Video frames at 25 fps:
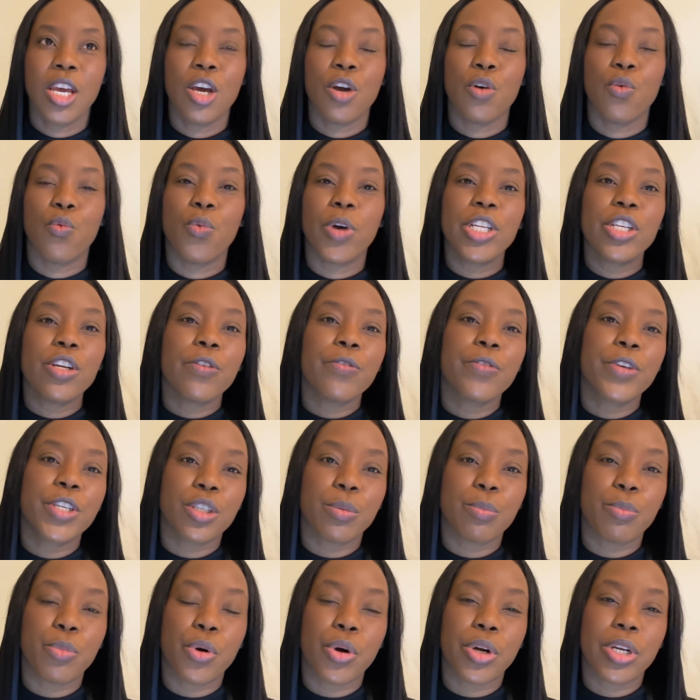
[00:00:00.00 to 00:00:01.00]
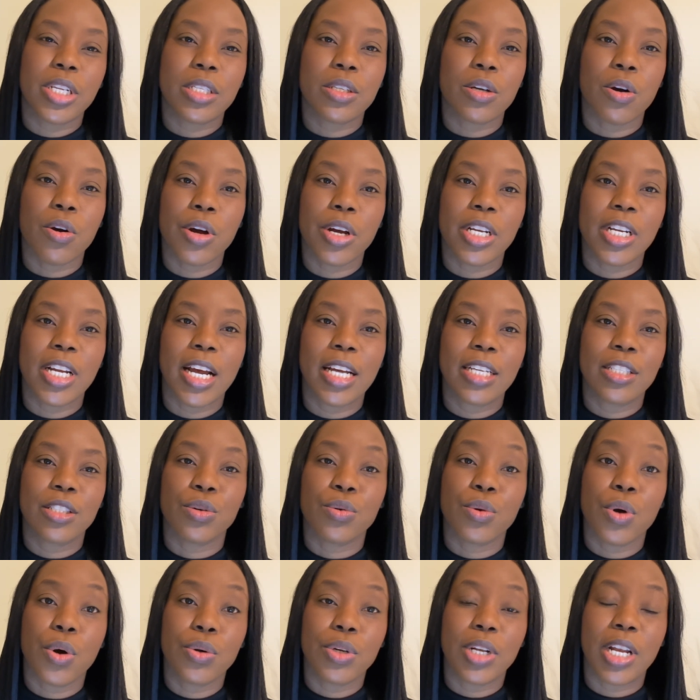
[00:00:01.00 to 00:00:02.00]
When your vision board is organized
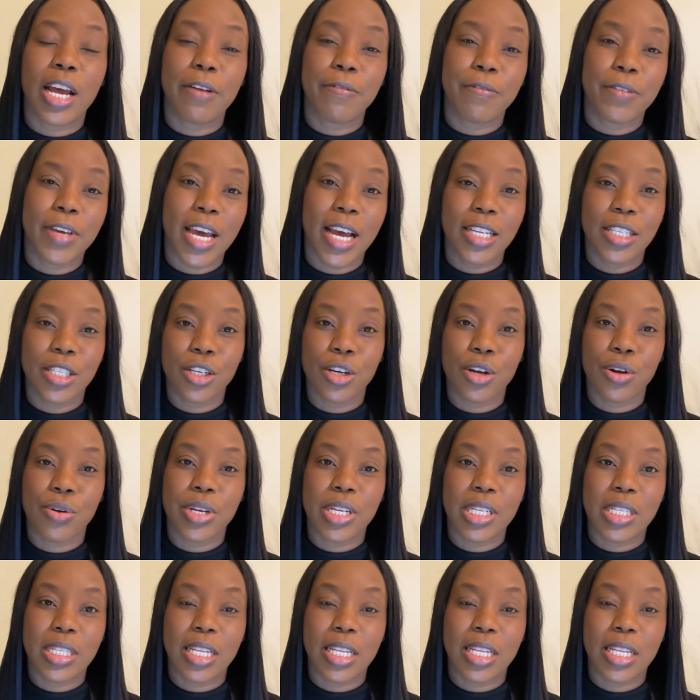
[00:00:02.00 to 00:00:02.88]
around life categories